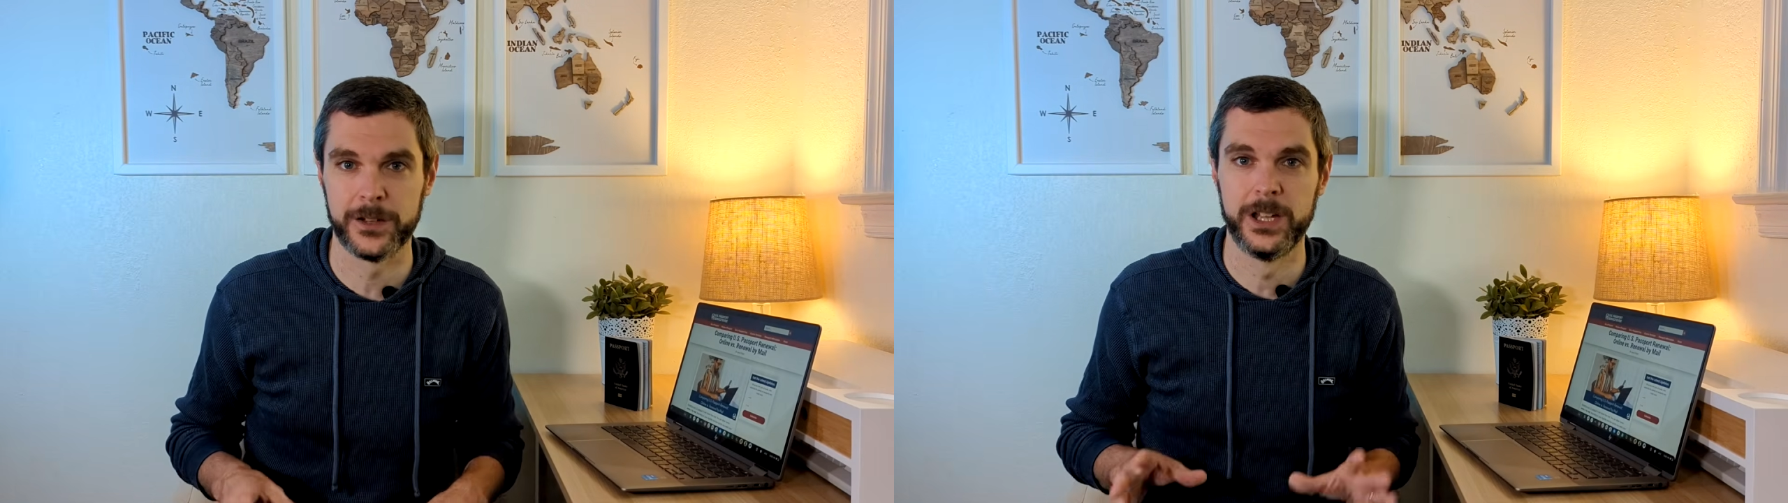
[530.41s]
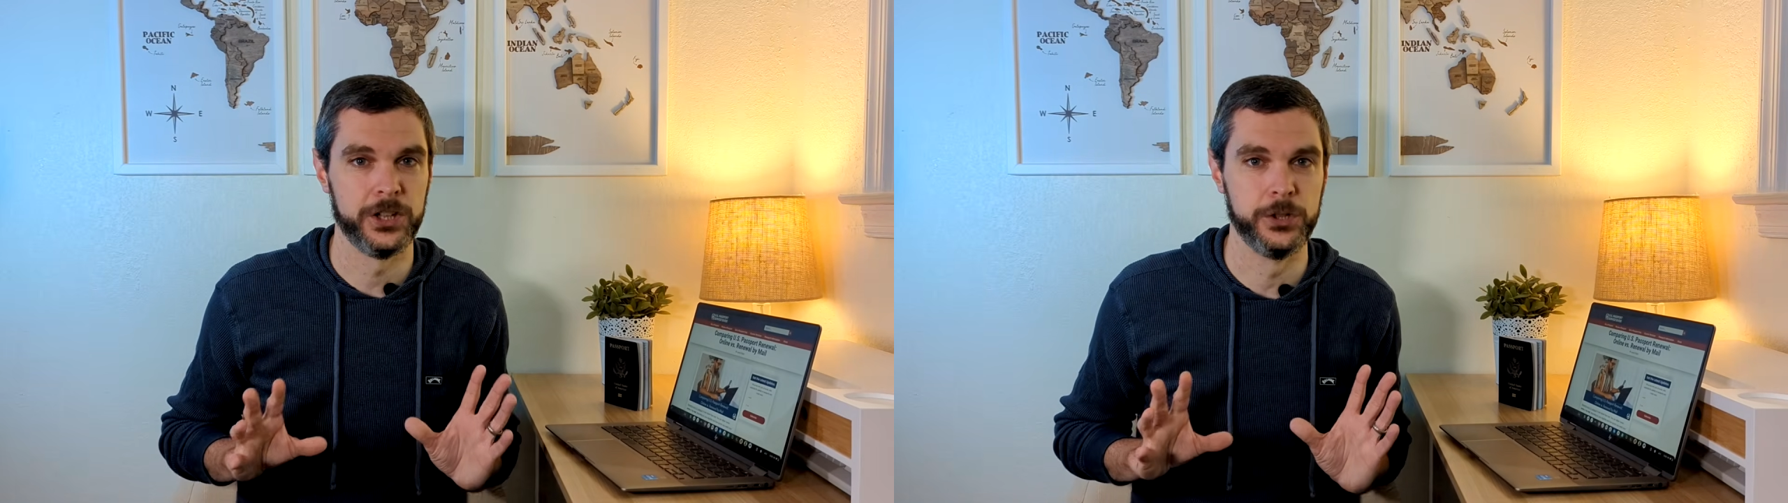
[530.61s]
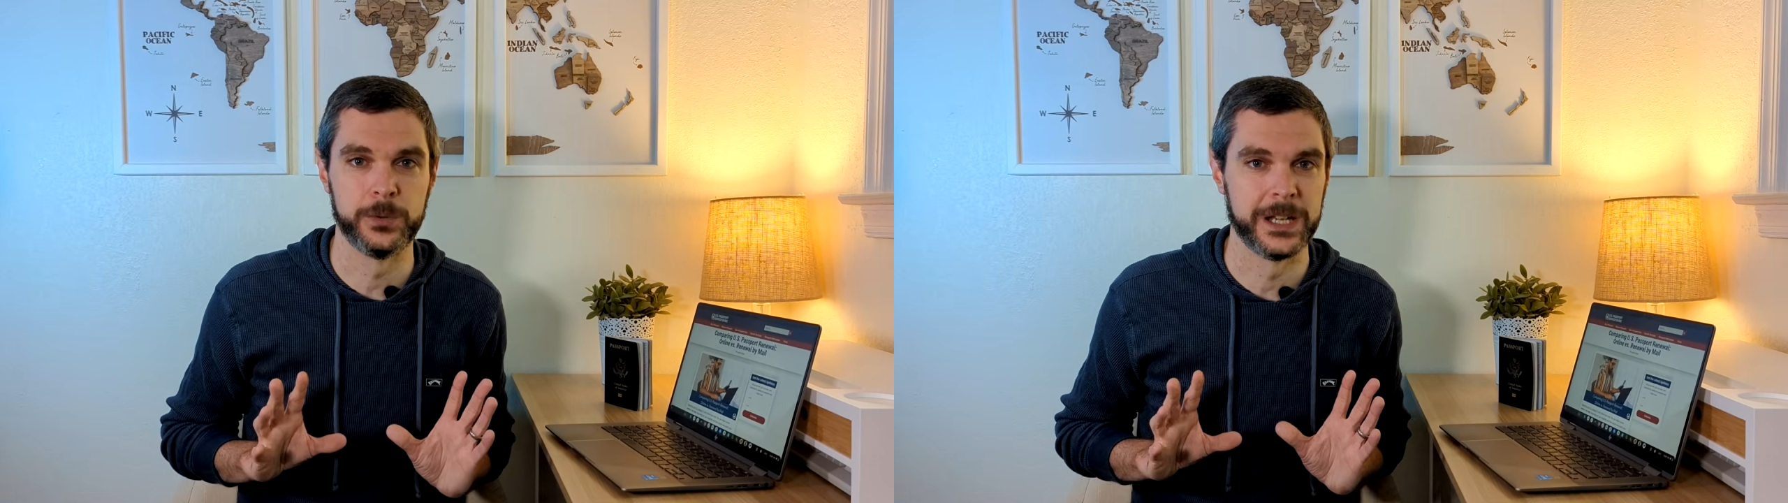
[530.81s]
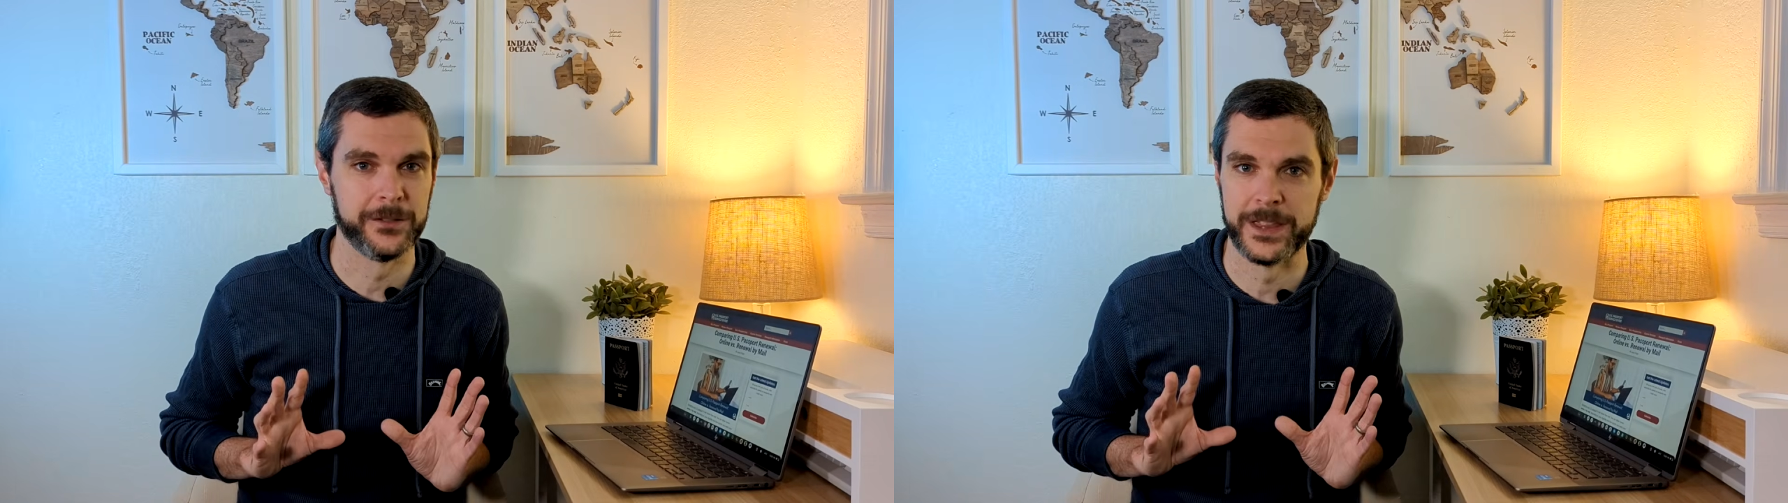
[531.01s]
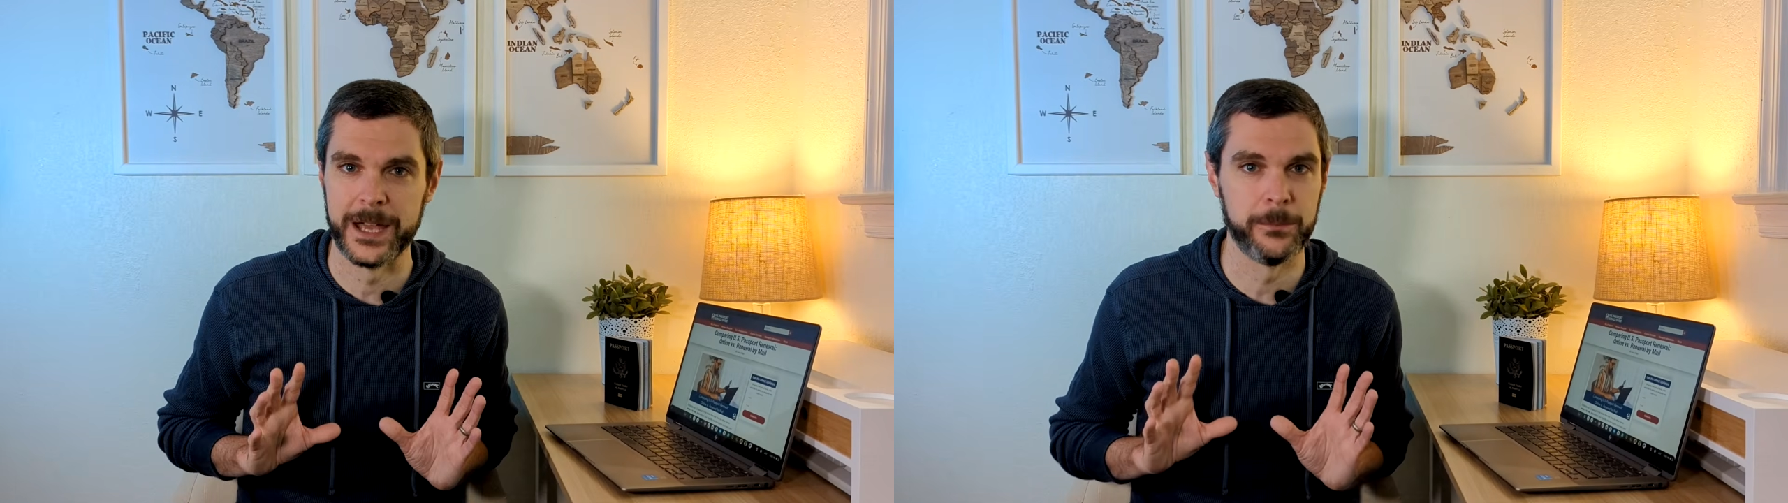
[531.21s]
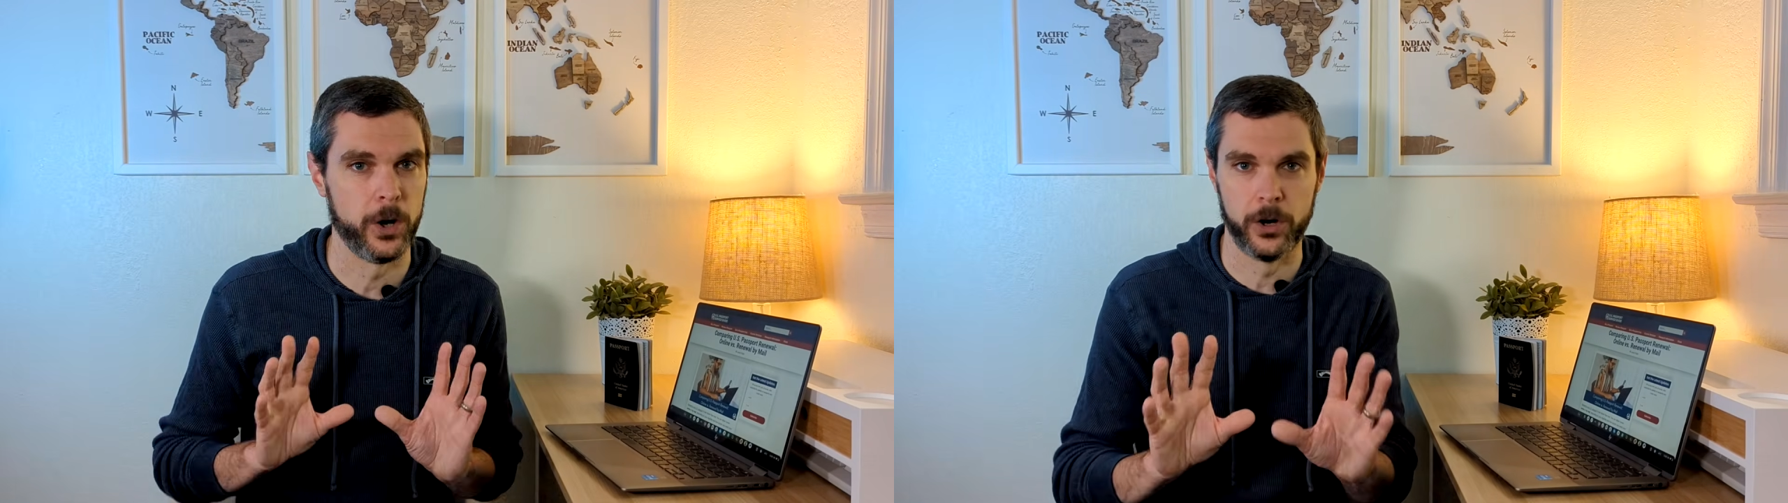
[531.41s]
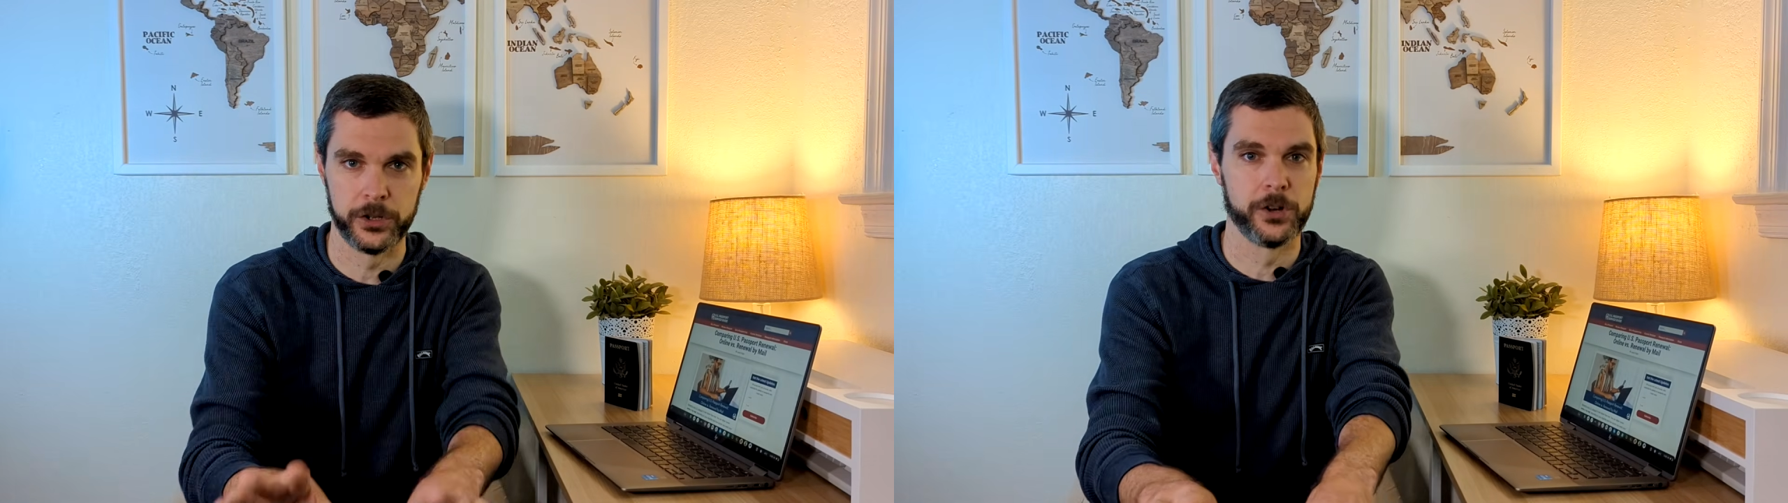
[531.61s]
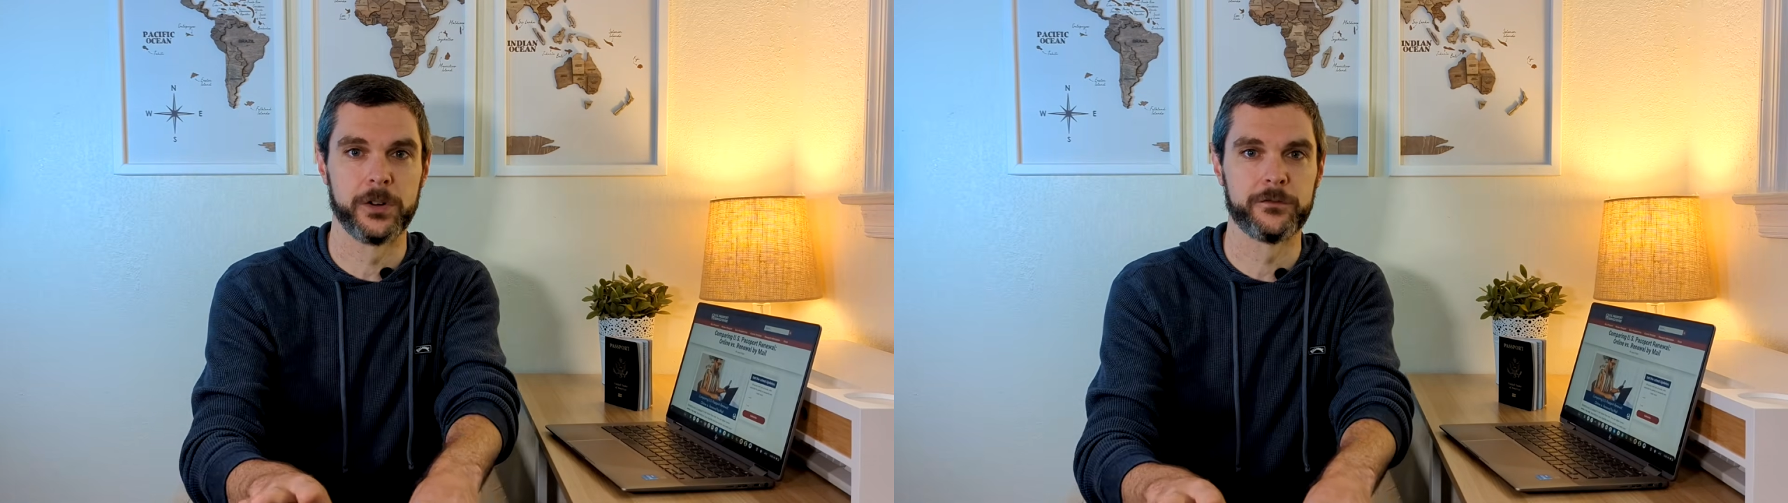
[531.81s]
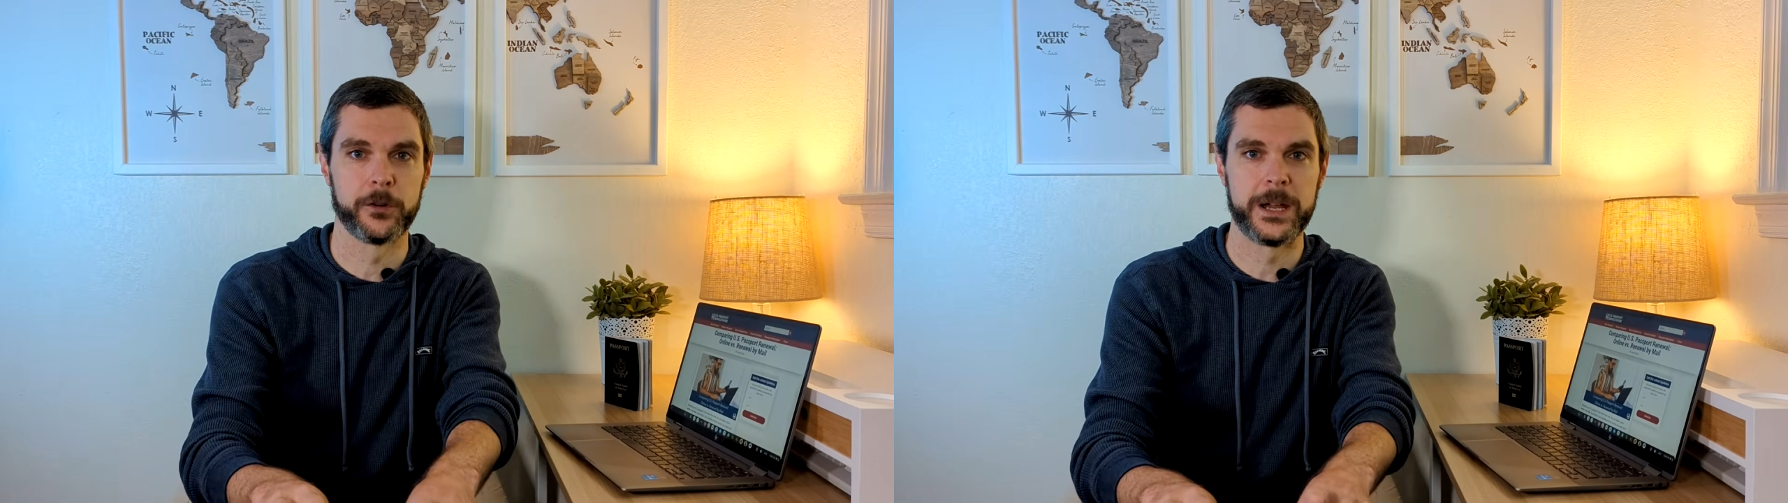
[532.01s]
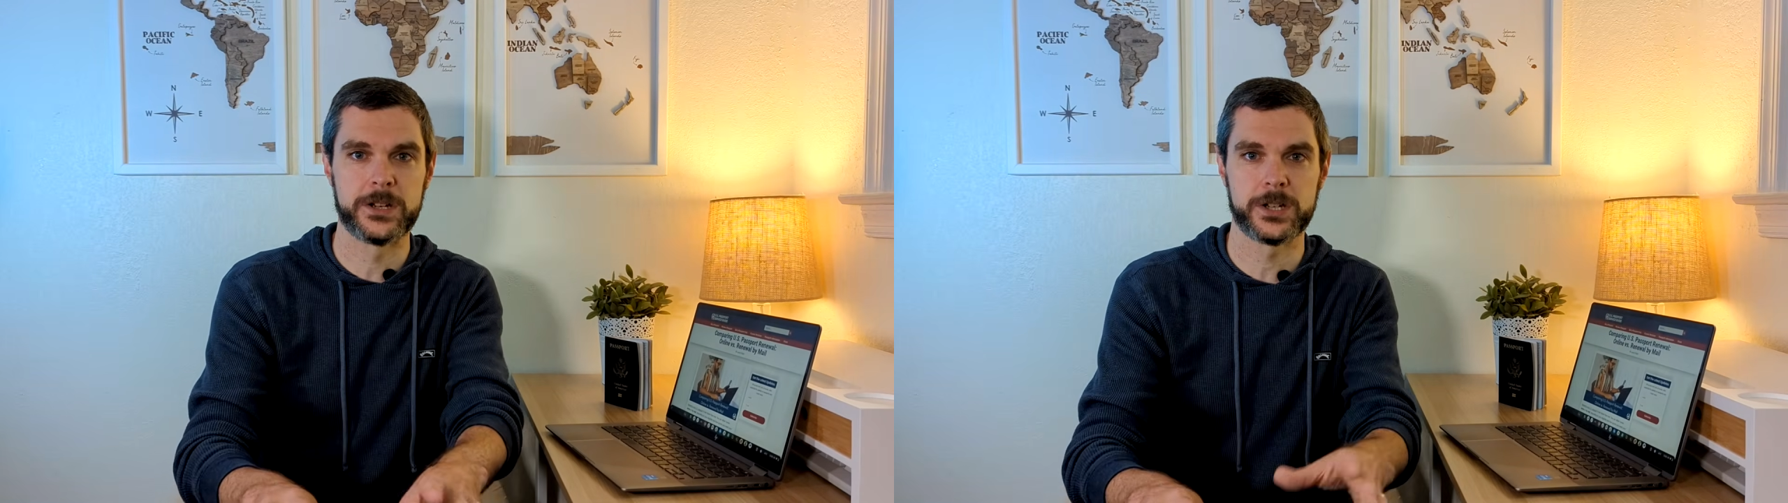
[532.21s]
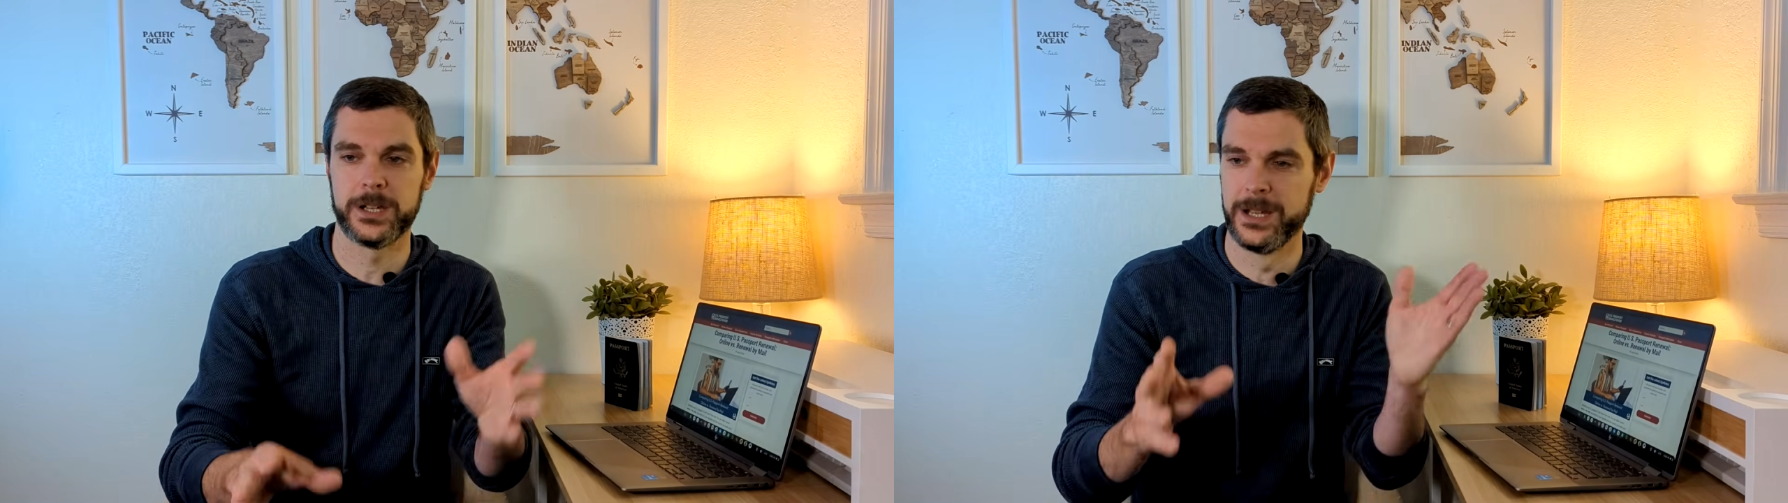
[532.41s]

You give them all your information